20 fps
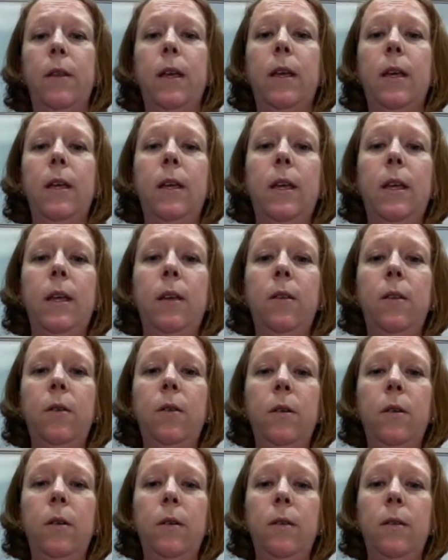They can
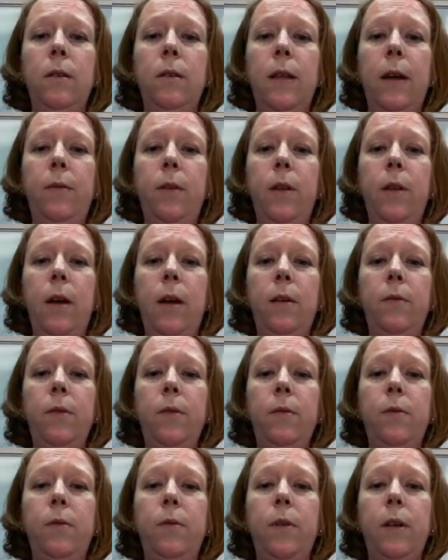either level off
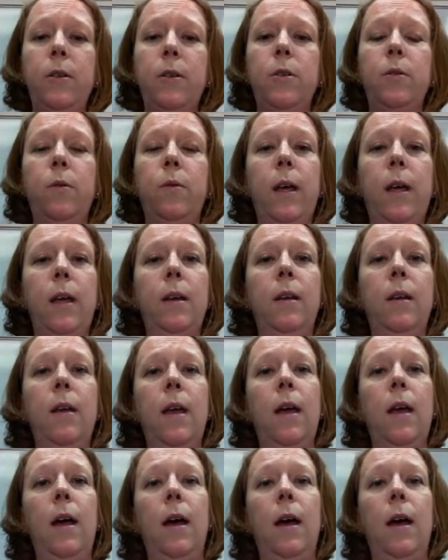and fluctuate